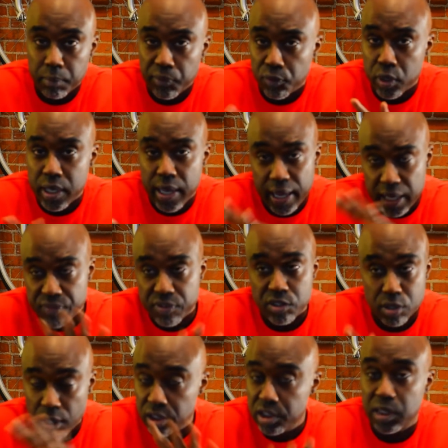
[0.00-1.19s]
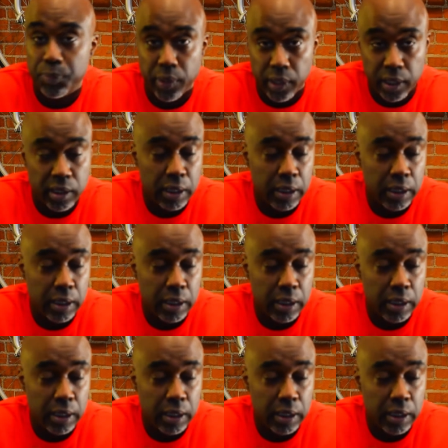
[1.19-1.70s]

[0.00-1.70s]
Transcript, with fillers: before he had even started shipping it